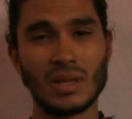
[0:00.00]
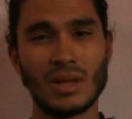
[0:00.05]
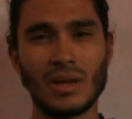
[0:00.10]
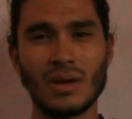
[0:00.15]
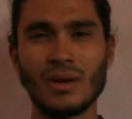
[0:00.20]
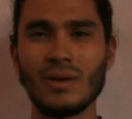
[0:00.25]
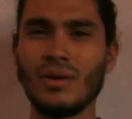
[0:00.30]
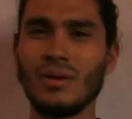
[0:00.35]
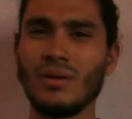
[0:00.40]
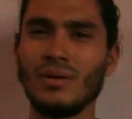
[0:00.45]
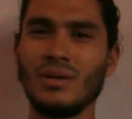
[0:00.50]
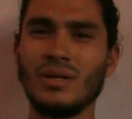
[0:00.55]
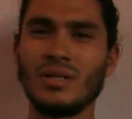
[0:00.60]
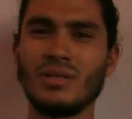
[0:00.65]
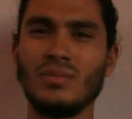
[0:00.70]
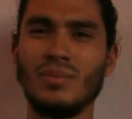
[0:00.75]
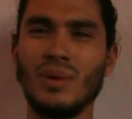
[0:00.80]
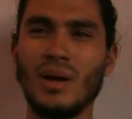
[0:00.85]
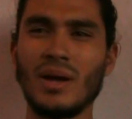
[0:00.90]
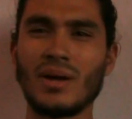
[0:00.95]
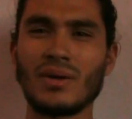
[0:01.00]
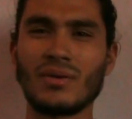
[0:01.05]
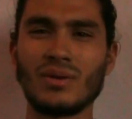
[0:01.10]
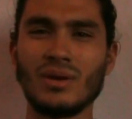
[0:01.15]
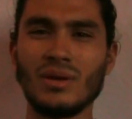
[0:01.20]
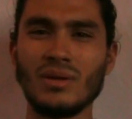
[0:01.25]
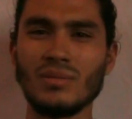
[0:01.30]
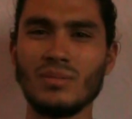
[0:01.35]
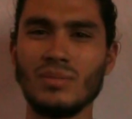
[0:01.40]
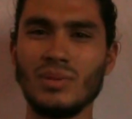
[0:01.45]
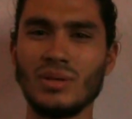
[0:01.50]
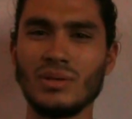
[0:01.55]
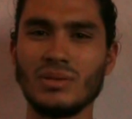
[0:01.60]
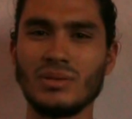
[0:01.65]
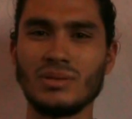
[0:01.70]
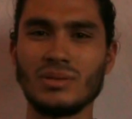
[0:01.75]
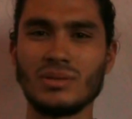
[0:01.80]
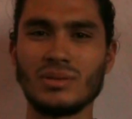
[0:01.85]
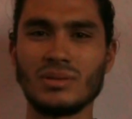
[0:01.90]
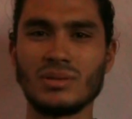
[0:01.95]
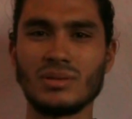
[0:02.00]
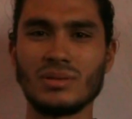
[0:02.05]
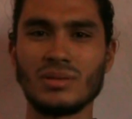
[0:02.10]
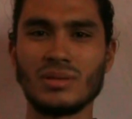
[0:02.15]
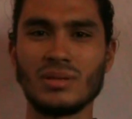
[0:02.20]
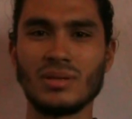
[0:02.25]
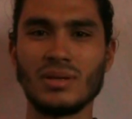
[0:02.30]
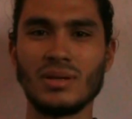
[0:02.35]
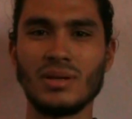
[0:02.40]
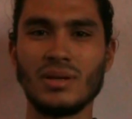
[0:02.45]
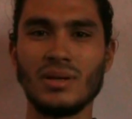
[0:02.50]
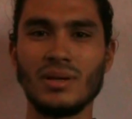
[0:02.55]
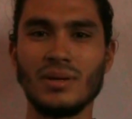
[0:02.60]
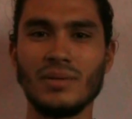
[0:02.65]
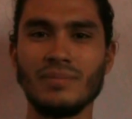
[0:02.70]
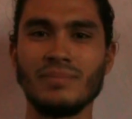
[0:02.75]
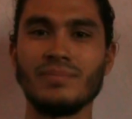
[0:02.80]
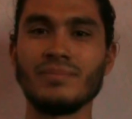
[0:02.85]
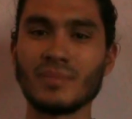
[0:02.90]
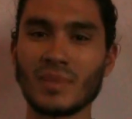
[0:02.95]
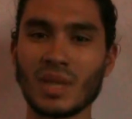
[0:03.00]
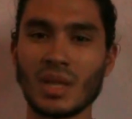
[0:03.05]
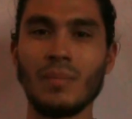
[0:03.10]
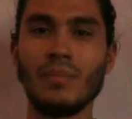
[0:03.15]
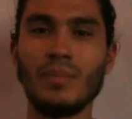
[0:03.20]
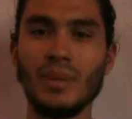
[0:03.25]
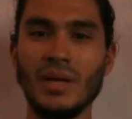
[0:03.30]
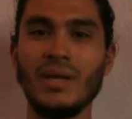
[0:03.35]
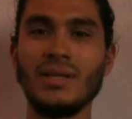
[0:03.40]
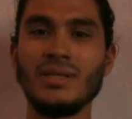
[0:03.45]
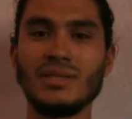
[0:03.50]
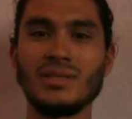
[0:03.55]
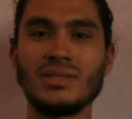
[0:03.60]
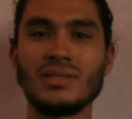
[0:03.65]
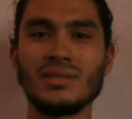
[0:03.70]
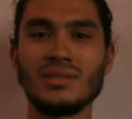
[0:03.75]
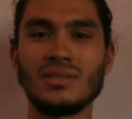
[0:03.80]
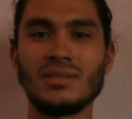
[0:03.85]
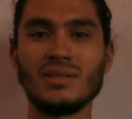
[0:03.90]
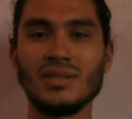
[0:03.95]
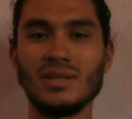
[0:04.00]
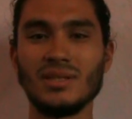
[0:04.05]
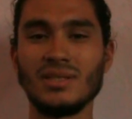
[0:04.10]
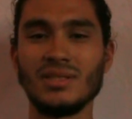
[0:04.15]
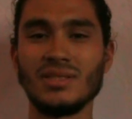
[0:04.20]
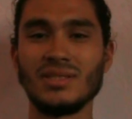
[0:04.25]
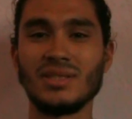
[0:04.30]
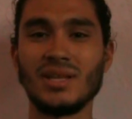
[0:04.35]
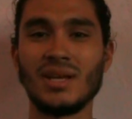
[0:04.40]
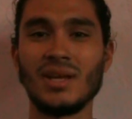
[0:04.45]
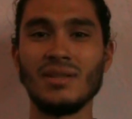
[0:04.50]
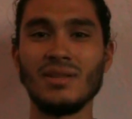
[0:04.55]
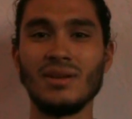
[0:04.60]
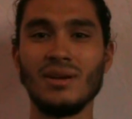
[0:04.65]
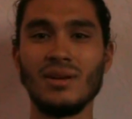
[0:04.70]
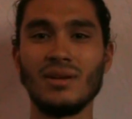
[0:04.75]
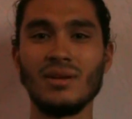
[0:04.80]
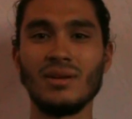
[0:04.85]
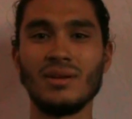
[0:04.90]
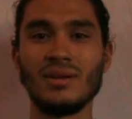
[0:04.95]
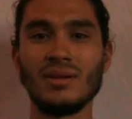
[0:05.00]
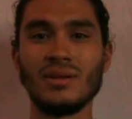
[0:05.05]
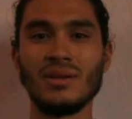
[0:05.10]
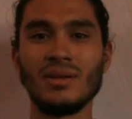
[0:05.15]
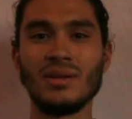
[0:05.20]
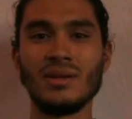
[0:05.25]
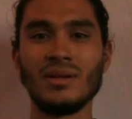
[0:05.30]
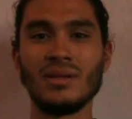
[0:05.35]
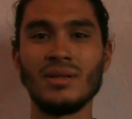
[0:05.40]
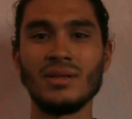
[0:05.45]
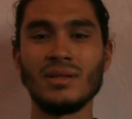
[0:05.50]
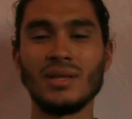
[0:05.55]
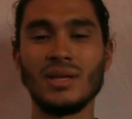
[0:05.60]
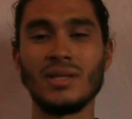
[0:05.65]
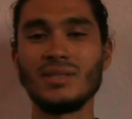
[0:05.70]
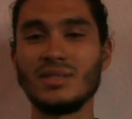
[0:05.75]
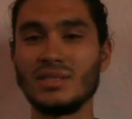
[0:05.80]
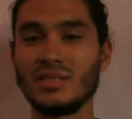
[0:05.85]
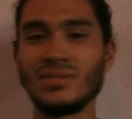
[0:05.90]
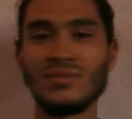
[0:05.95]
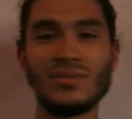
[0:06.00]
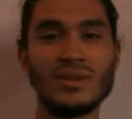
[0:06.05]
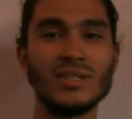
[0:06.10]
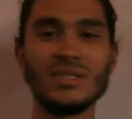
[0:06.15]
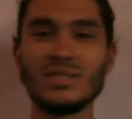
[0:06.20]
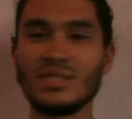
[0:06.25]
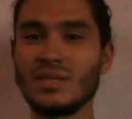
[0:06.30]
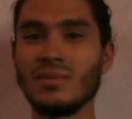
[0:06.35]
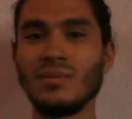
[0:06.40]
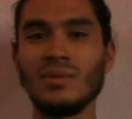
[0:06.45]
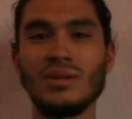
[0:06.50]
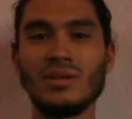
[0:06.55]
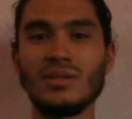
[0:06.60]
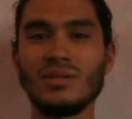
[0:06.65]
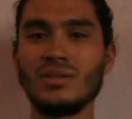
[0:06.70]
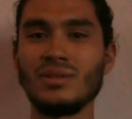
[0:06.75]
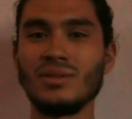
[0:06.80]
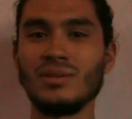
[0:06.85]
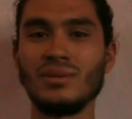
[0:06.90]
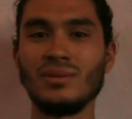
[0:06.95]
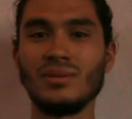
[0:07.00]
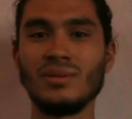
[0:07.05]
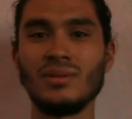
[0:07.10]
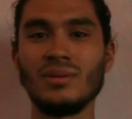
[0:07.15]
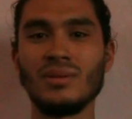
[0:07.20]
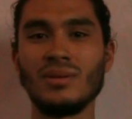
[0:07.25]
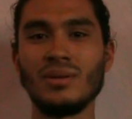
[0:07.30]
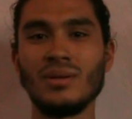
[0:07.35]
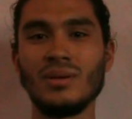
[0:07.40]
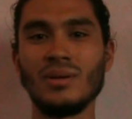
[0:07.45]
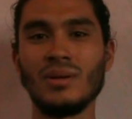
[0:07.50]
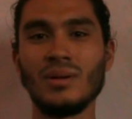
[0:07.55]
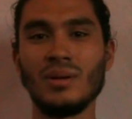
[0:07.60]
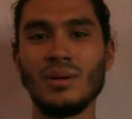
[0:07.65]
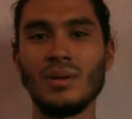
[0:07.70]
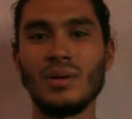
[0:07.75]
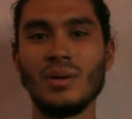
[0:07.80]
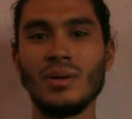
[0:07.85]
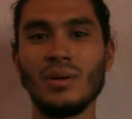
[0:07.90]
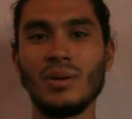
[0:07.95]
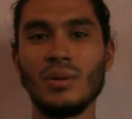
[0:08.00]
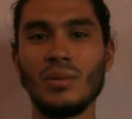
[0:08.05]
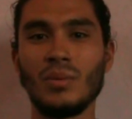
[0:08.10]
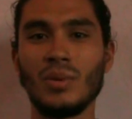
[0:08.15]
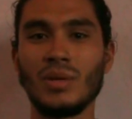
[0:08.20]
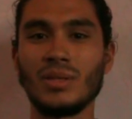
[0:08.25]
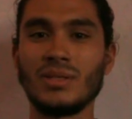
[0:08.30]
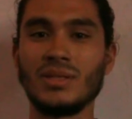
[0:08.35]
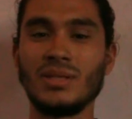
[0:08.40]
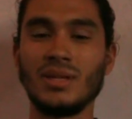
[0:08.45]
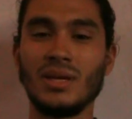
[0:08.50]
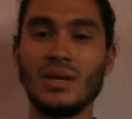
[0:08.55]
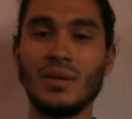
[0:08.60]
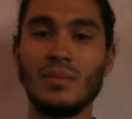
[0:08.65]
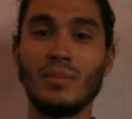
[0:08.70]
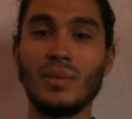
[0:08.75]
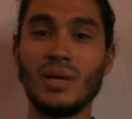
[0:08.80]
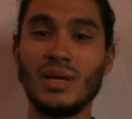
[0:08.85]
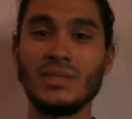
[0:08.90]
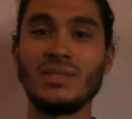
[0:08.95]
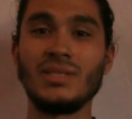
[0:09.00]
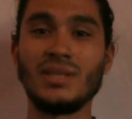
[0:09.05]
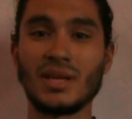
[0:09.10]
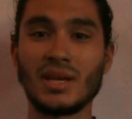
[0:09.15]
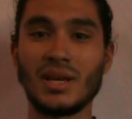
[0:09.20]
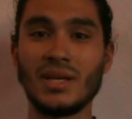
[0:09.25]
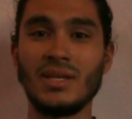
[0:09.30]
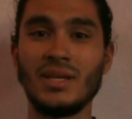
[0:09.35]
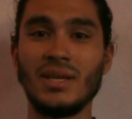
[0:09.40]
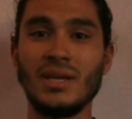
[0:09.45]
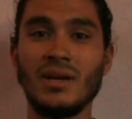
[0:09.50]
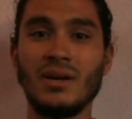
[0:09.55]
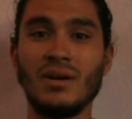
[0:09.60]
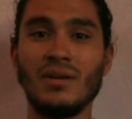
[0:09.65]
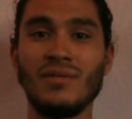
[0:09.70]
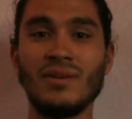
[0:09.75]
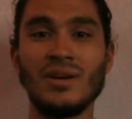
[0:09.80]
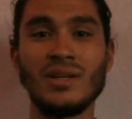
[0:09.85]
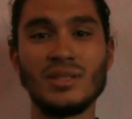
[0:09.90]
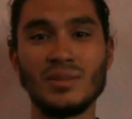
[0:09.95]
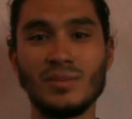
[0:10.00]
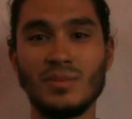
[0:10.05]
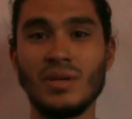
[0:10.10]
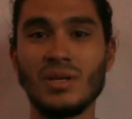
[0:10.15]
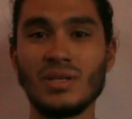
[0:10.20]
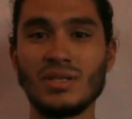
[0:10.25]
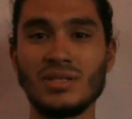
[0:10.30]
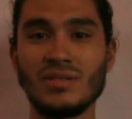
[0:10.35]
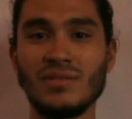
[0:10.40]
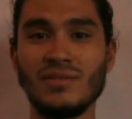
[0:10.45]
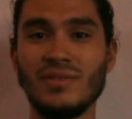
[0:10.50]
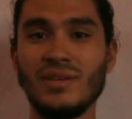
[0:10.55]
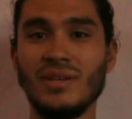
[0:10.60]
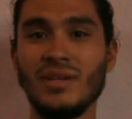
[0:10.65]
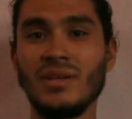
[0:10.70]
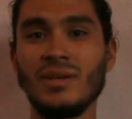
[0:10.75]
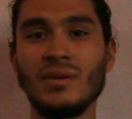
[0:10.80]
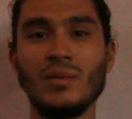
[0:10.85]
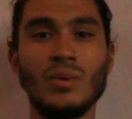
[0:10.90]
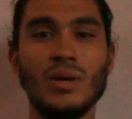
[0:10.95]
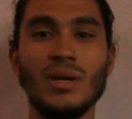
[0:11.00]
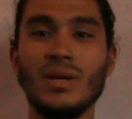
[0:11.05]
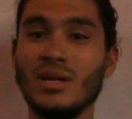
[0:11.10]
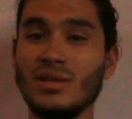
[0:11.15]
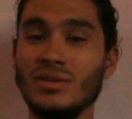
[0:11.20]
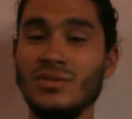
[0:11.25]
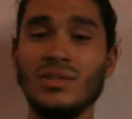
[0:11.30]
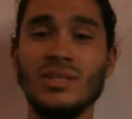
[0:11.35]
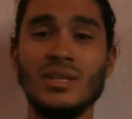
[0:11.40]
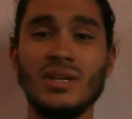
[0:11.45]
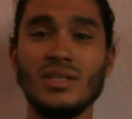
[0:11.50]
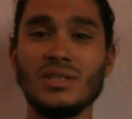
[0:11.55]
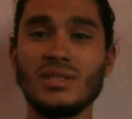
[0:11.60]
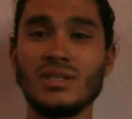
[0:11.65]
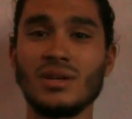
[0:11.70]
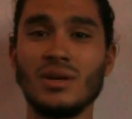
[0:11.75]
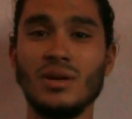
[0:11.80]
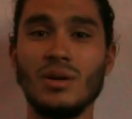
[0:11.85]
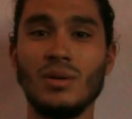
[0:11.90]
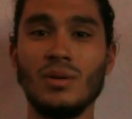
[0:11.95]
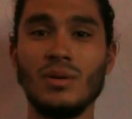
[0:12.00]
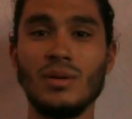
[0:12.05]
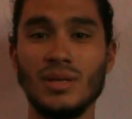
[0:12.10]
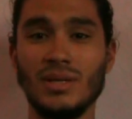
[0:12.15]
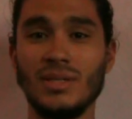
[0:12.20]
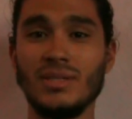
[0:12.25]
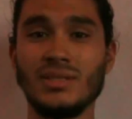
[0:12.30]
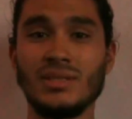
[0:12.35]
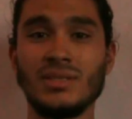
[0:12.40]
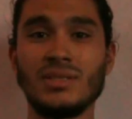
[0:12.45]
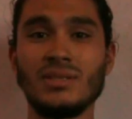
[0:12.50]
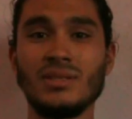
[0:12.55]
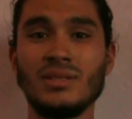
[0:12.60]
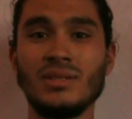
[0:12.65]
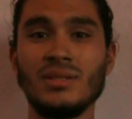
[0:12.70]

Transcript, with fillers: I don't know, not background, but uh, base that they stand on that is very similar to what the basic idea of anthroposophy 100 years ago is